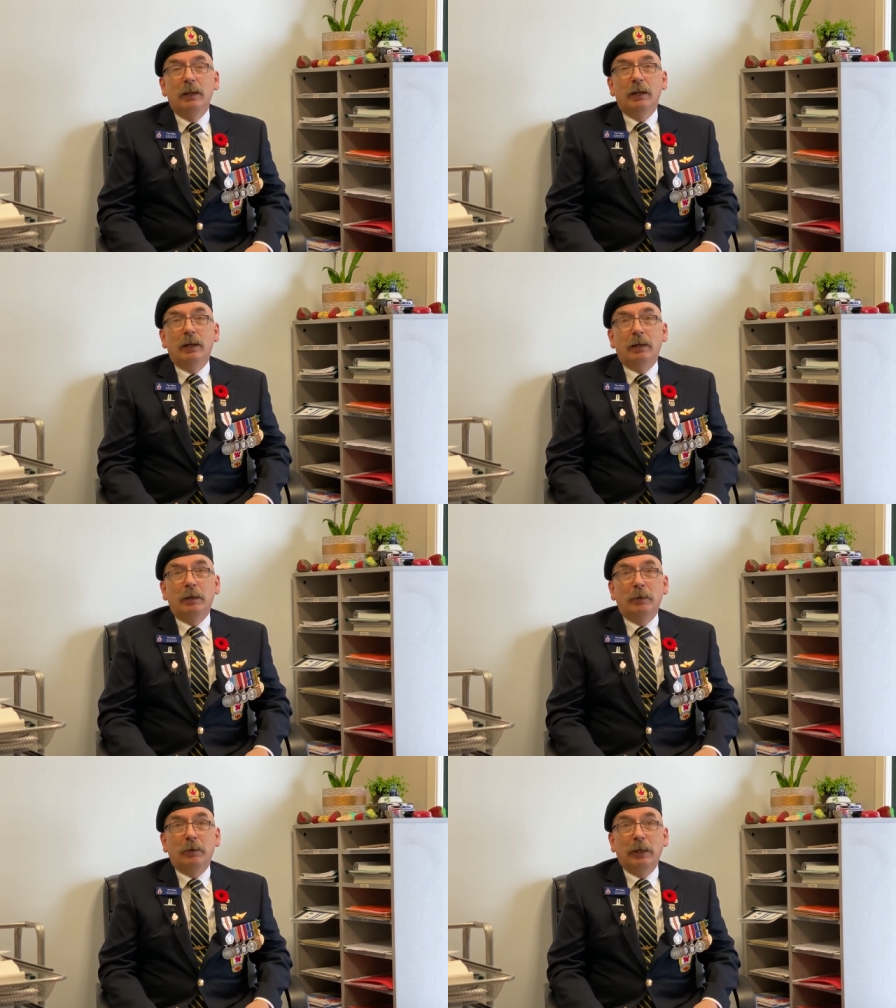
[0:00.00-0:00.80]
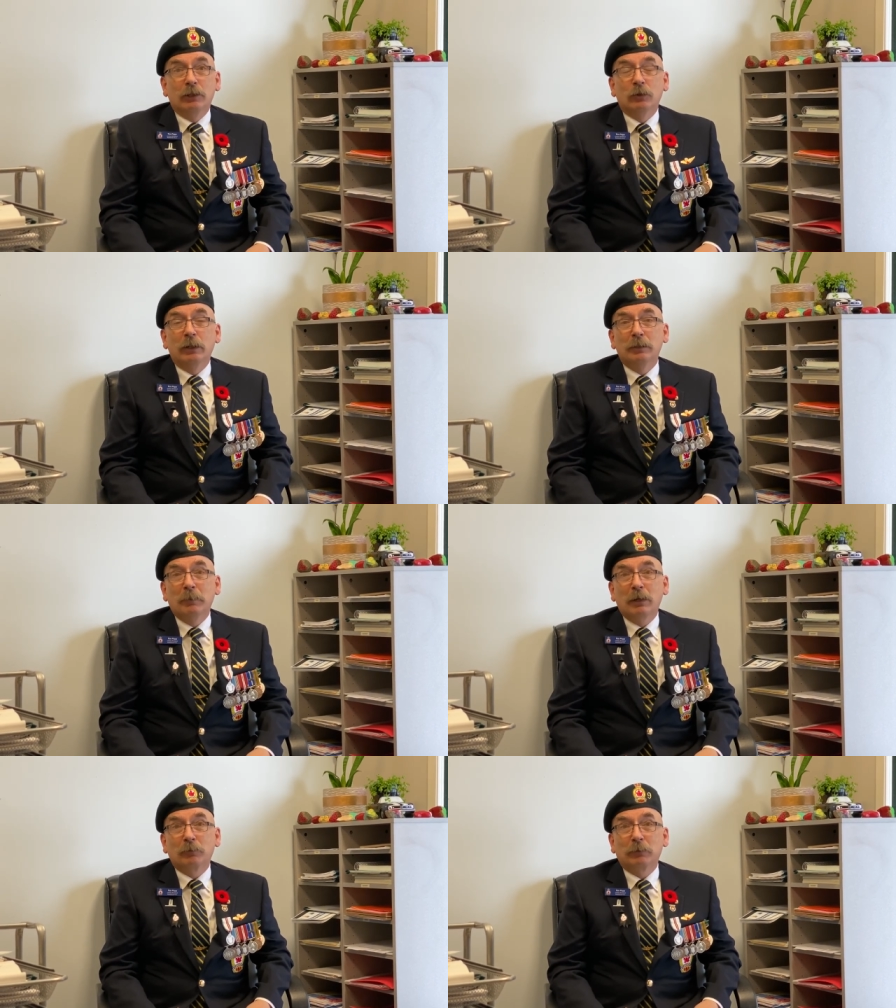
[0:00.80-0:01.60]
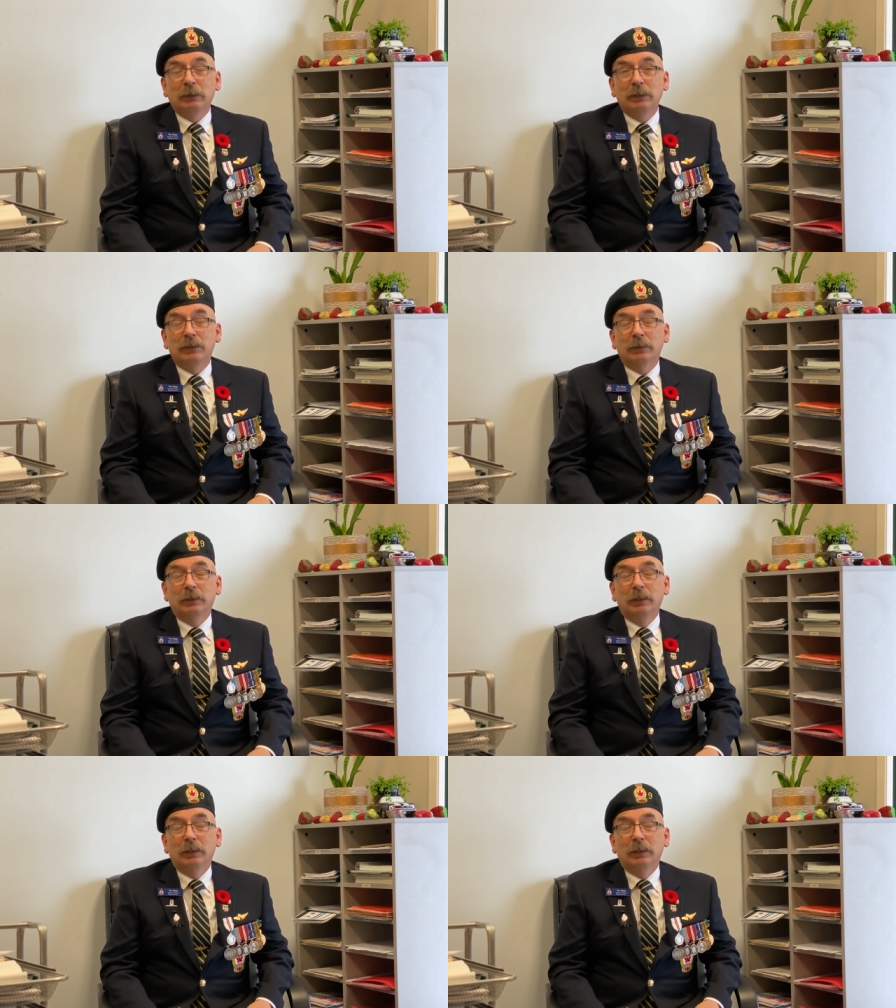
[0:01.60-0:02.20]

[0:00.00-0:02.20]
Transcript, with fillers: Uh, I joined the Mounted Police